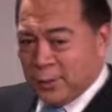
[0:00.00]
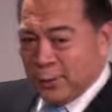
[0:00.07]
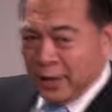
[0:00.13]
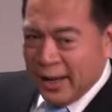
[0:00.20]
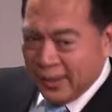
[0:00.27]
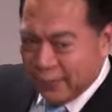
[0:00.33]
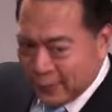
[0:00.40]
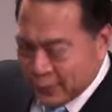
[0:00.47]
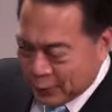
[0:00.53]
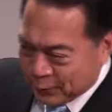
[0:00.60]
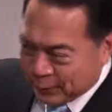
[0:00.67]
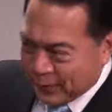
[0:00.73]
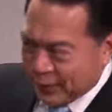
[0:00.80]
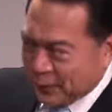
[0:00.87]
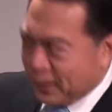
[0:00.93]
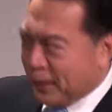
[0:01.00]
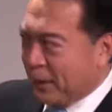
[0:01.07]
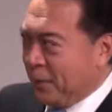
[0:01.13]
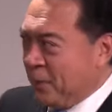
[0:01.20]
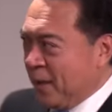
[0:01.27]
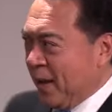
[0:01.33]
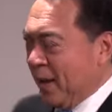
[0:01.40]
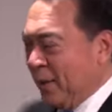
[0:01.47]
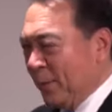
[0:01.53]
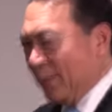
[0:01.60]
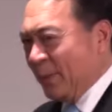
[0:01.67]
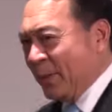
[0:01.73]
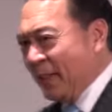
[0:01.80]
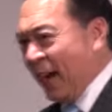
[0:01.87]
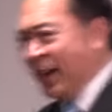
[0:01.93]
Tony Evans is one of the
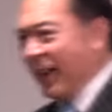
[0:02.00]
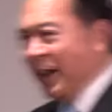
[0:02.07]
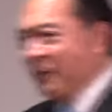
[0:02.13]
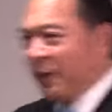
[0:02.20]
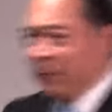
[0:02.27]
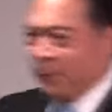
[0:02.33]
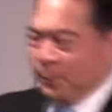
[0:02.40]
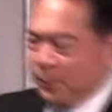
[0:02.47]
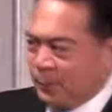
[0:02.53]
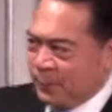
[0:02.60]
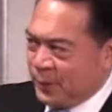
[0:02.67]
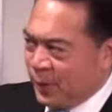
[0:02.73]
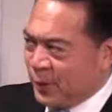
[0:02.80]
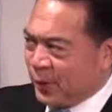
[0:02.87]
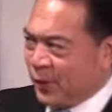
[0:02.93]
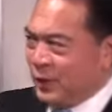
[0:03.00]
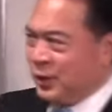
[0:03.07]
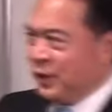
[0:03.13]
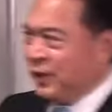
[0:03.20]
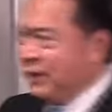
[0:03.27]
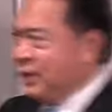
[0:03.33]
dynamic preachers in